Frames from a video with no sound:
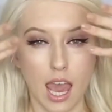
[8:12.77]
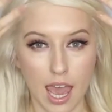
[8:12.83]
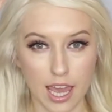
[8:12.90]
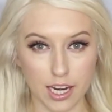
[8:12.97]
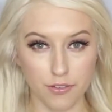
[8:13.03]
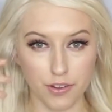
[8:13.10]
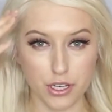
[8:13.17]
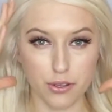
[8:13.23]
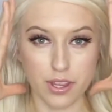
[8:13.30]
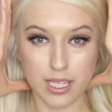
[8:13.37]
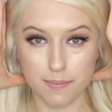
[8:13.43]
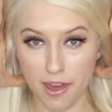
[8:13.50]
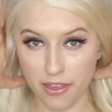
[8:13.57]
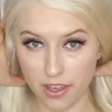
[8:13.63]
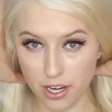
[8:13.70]
And if you do this
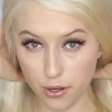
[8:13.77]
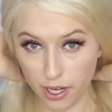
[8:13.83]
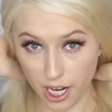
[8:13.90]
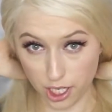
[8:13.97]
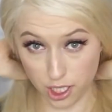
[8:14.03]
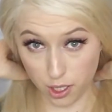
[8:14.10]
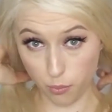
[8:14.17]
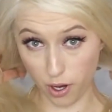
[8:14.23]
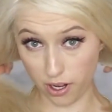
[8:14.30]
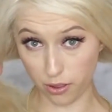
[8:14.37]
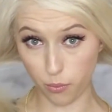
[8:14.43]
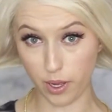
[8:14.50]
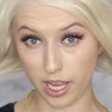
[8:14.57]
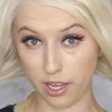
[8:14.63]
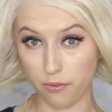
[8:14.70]
method, you can actually wear
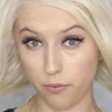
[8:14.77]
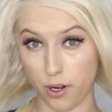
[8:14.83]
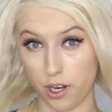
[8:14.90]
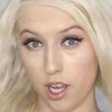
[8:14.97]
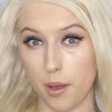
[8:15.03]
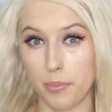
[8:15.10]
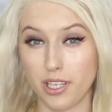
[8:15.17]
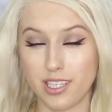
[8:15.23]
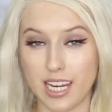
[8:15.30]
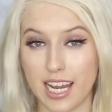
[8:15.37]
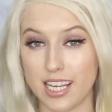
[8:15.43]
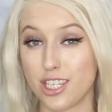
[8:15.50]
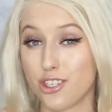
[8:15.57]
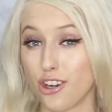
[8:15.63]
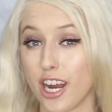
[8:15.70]
the wig for a couple of
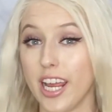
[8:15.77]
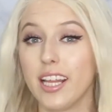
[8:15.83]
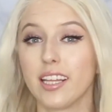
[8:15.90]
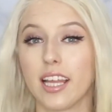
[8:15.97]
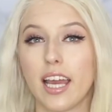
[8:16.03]
days straight.